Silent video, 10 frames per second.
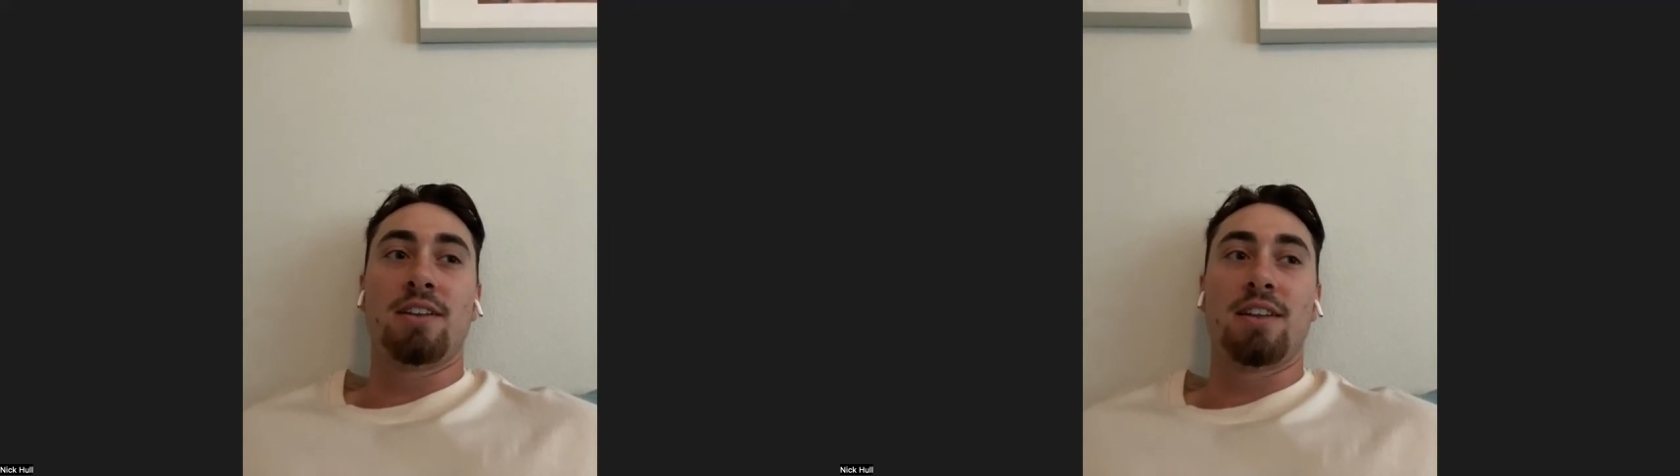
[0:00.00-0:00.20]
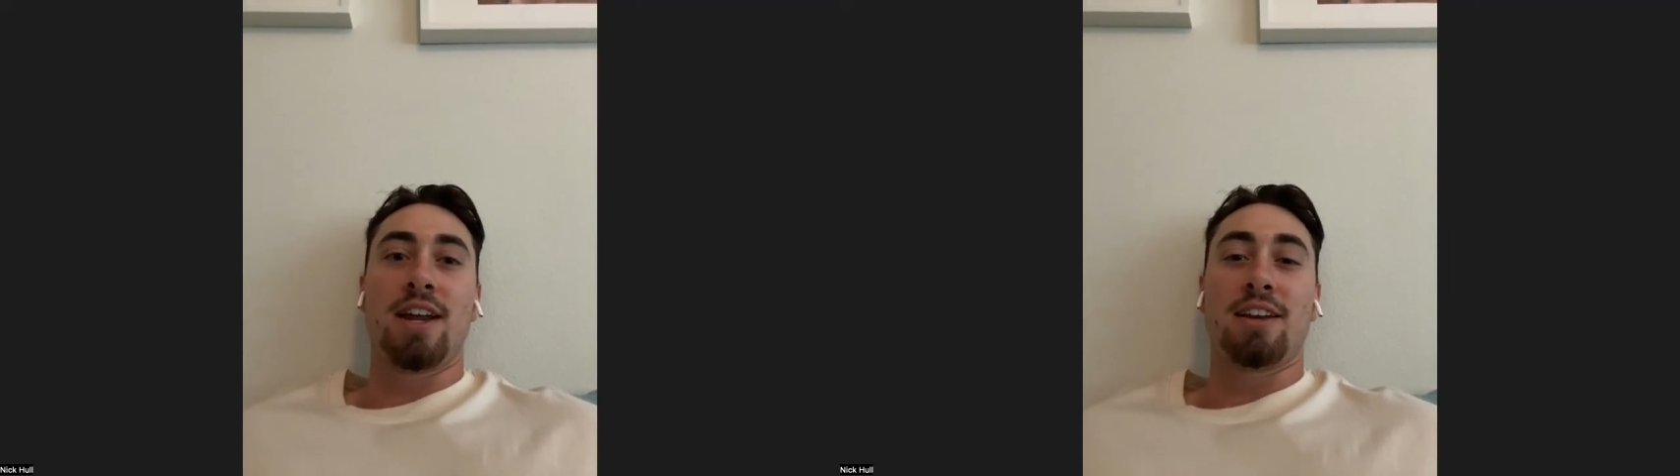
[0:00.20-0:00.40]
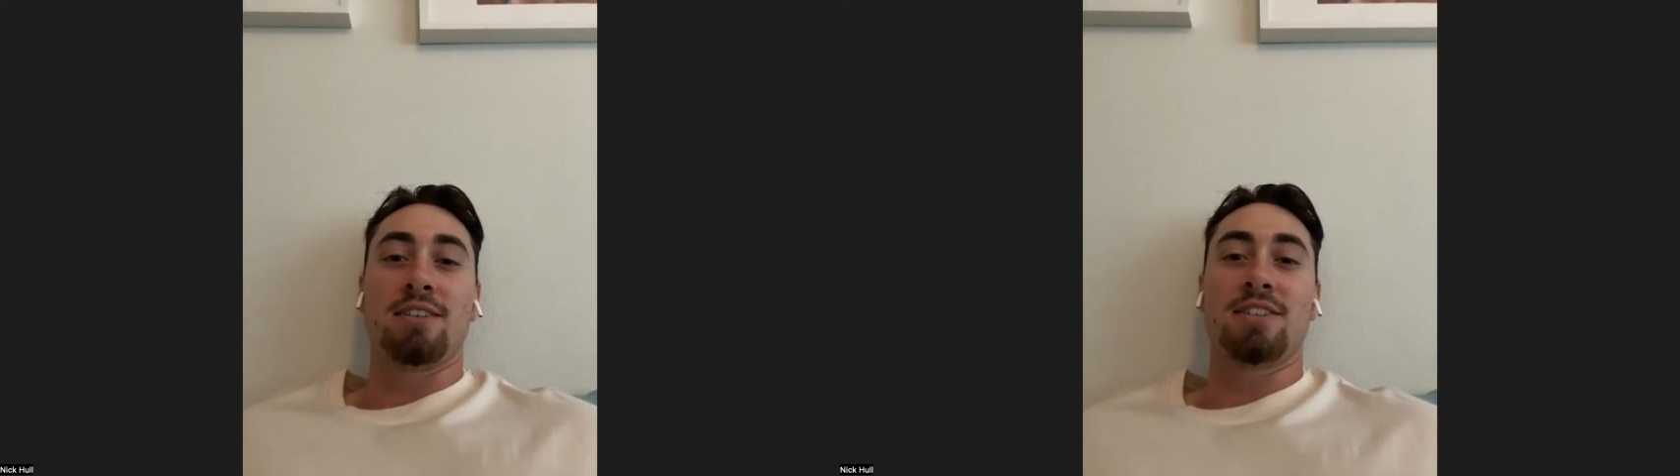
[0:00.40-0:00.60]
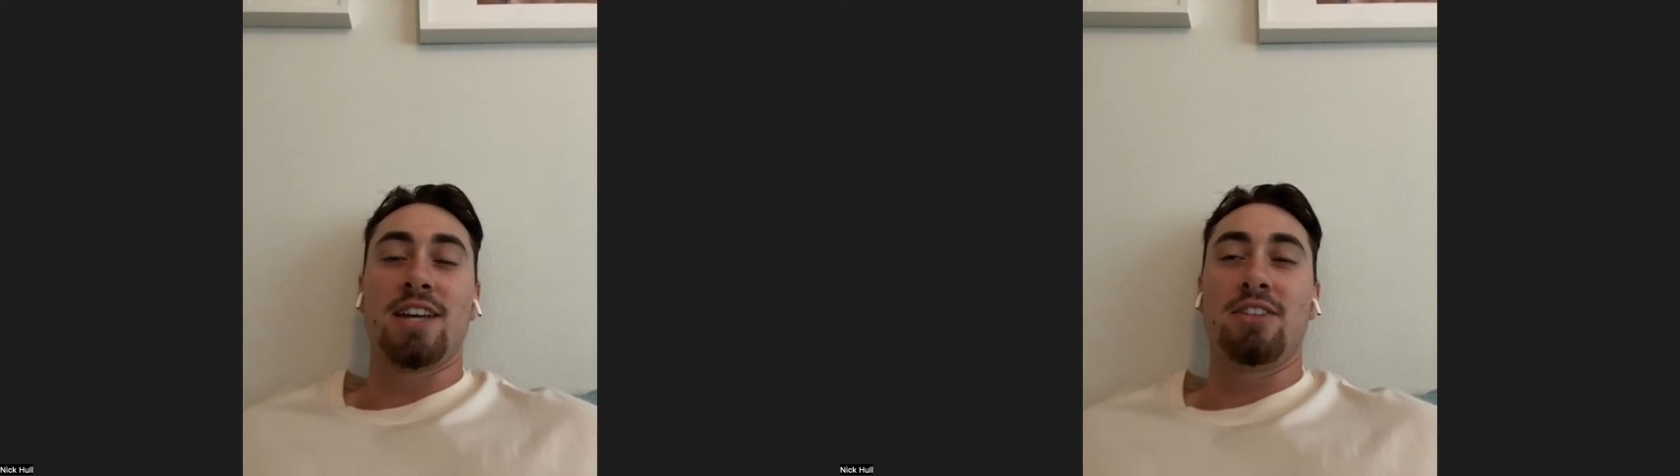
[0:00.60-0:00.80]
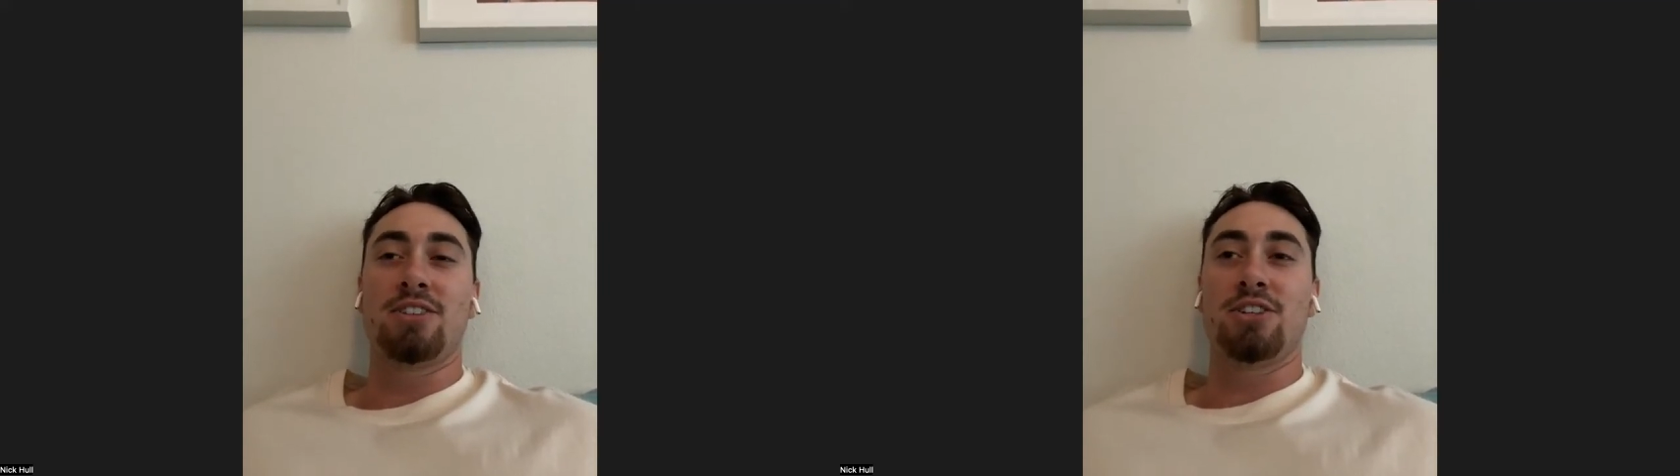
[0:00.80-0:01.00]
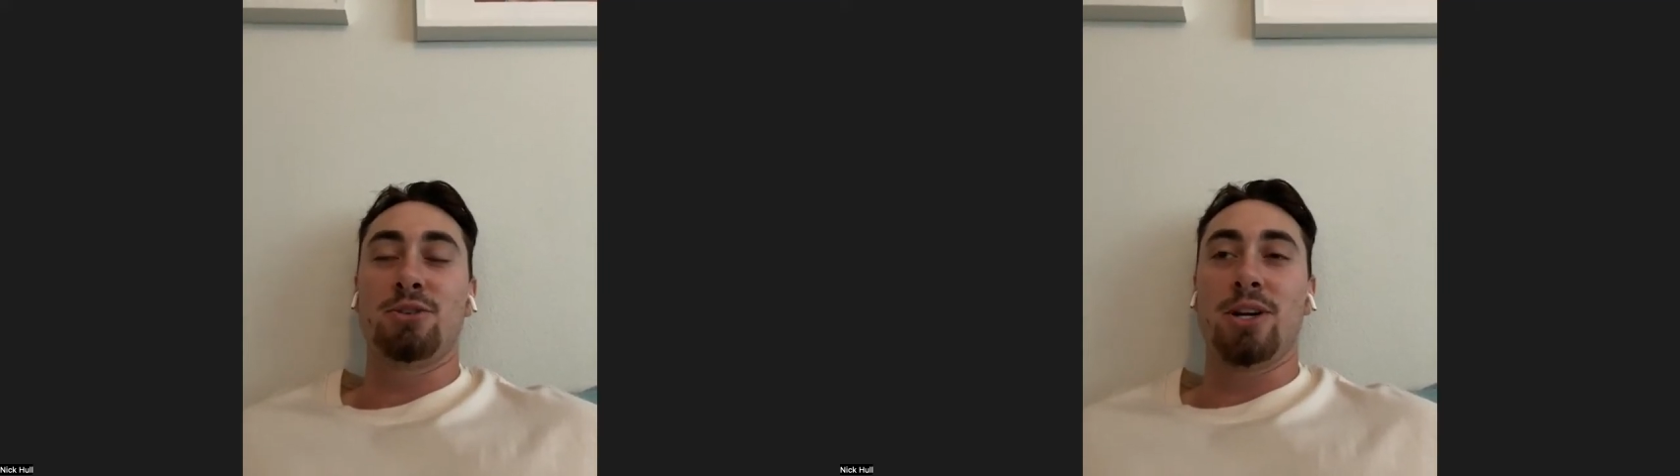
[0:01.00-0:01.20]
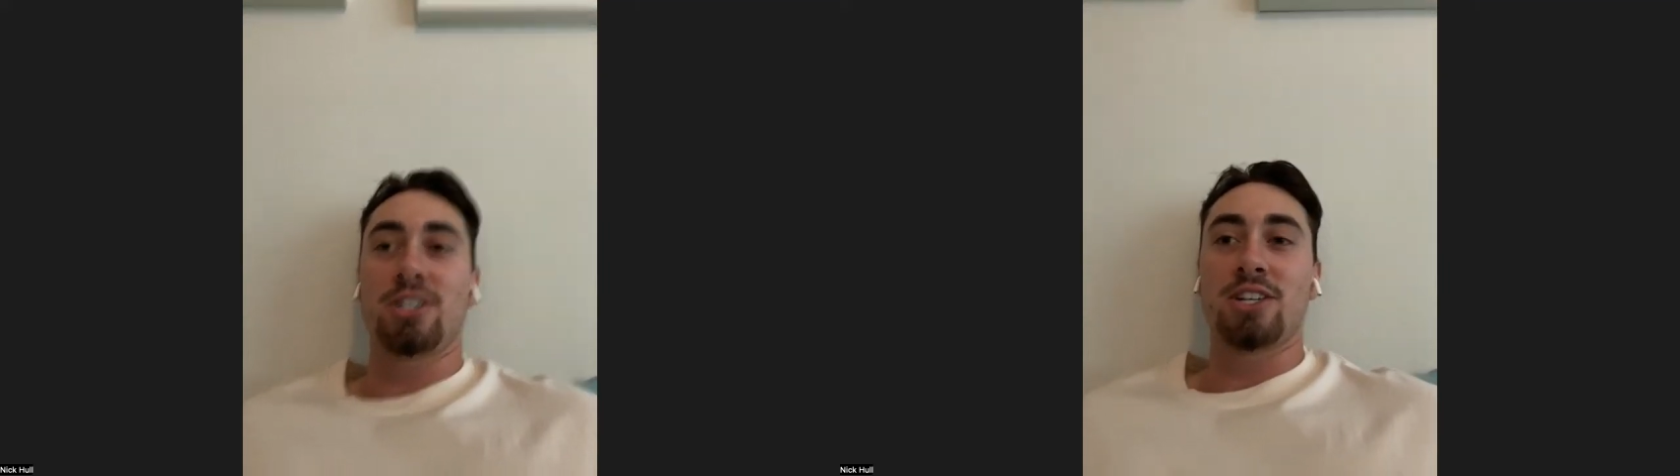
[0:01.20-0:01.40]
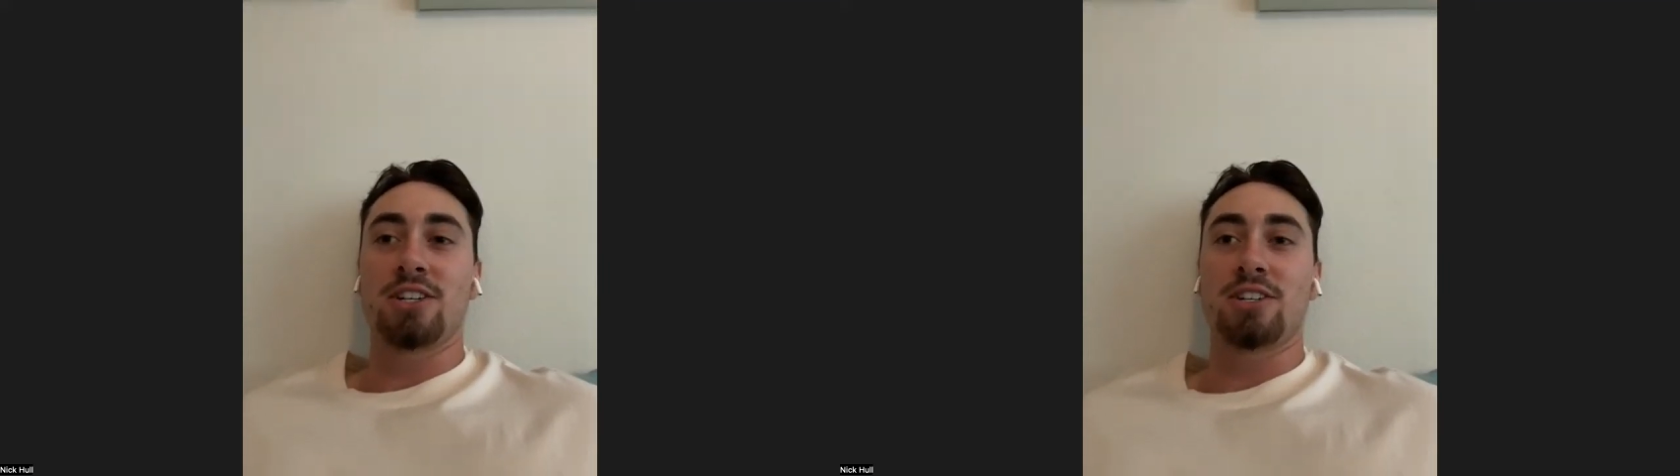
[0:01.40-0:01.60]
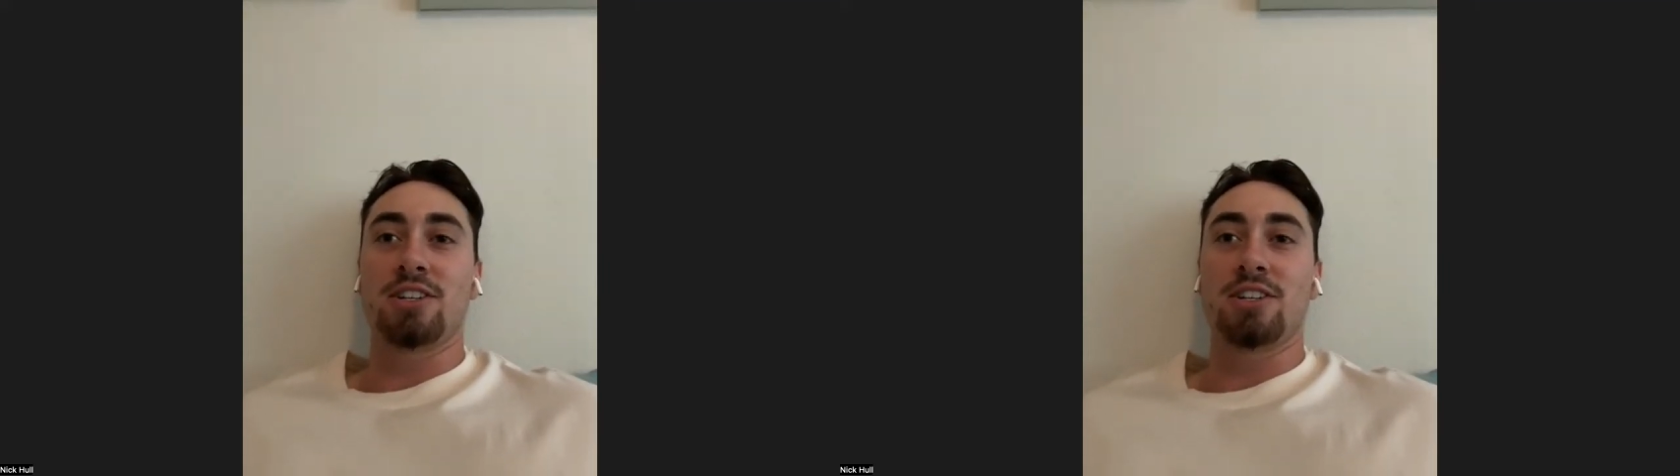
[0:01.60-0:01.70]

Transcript: I can say in the situation because